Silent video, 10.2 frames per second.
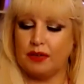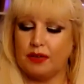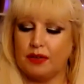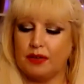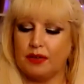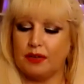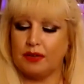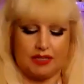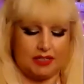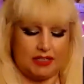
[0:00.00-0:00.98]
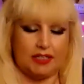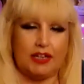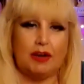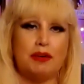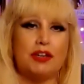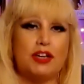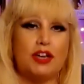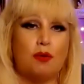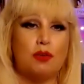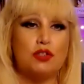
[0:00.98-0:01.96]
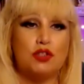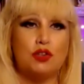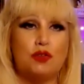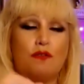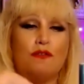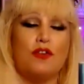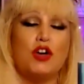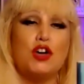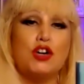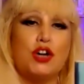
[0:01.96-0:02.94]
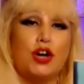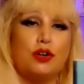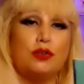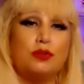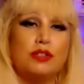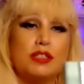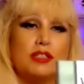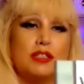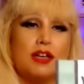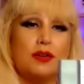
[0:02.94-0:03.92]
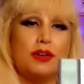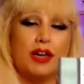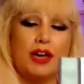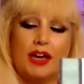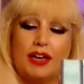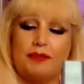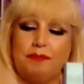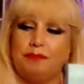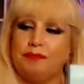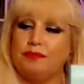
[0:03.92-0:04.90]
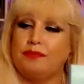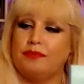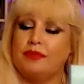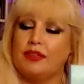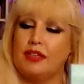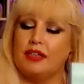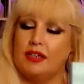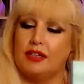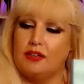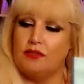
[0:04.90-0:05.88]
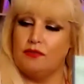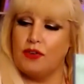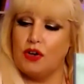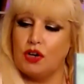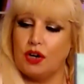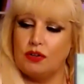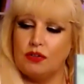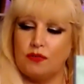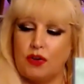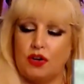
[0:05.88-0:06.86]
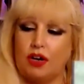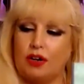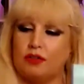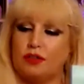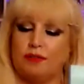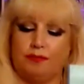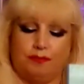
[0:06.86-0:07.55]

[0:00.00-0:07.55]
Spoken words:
Okay. So now we're going to go on to Virgos. Okay. Virgos.